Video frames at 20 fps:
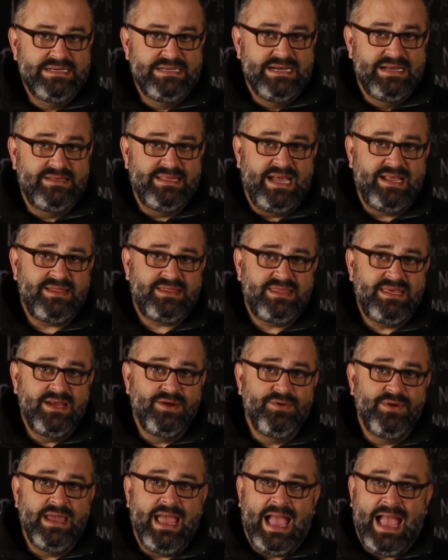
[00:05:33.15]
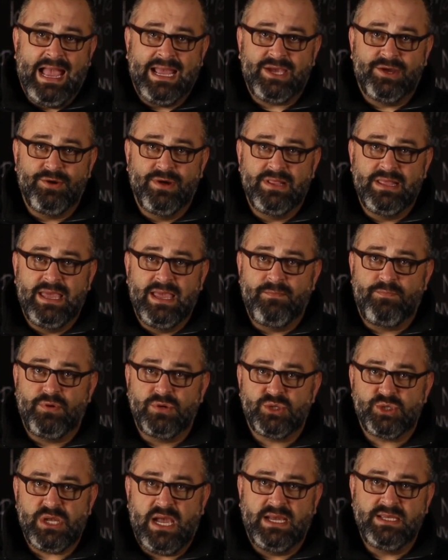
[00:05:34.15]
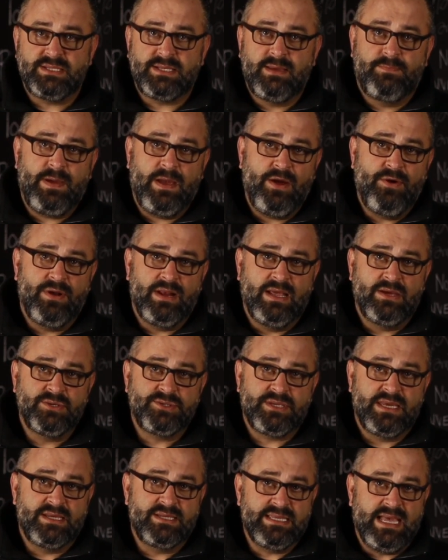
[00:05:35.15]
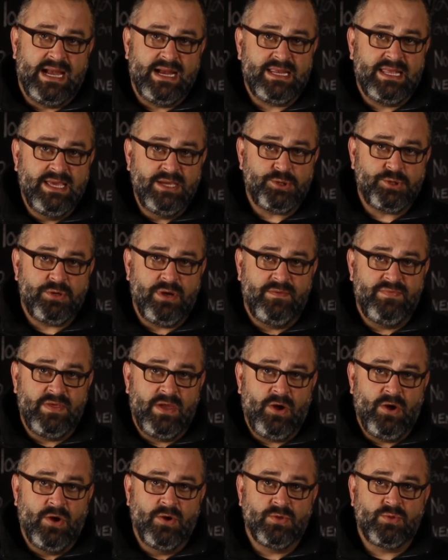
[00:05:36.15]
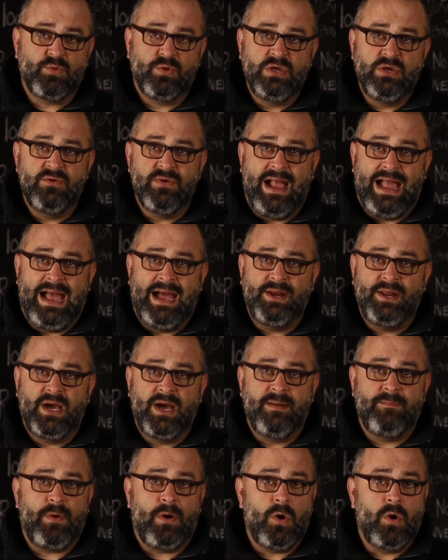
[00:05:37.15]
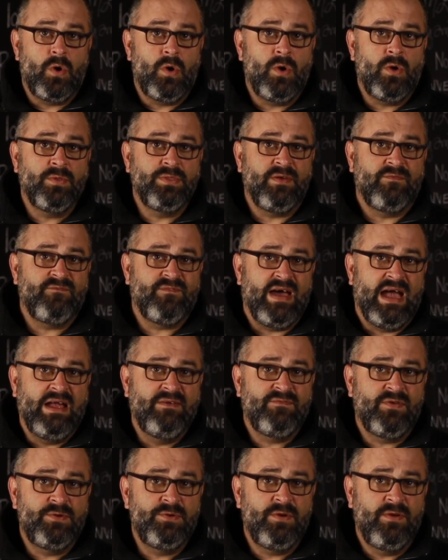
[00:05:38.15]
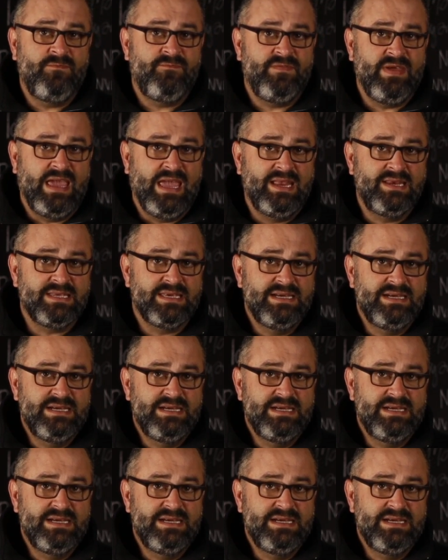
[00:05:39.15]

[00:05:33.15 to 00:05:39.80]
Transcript: And that theory accurately and precisely parallels the exact history of the Earth when you add up all the five hundred feet